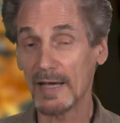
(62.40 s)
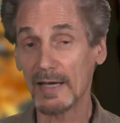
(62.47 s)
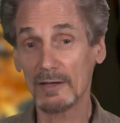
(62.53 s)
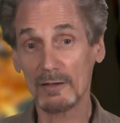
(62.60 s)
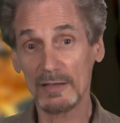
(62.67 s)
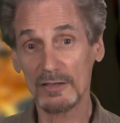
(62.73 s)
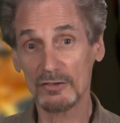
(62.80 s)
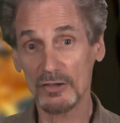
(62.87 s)
and
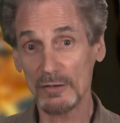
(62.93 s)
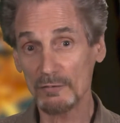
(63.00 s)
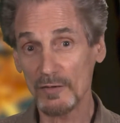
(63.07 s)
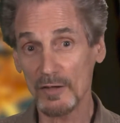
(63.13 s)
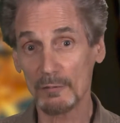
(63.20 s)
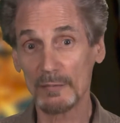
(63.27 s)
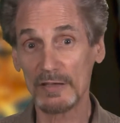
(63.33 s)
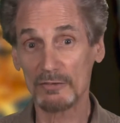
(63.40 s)
they'll eat
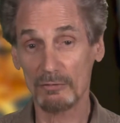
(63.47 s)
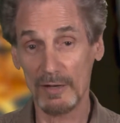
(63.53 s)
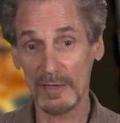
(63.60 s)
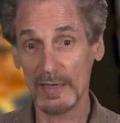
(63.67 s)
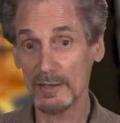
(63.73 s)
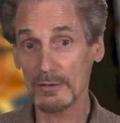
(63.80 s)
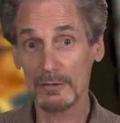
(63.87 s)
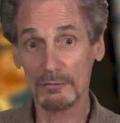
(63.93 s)
sunflower meats right
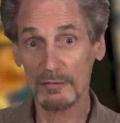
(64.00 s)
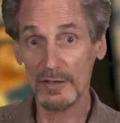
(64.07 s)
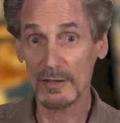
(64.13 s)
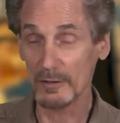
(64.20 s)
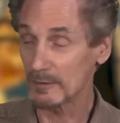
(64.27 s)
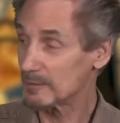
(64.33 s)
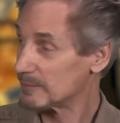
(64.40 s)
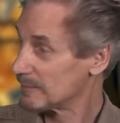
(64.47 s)
out of your
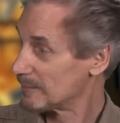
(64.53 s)
feeder.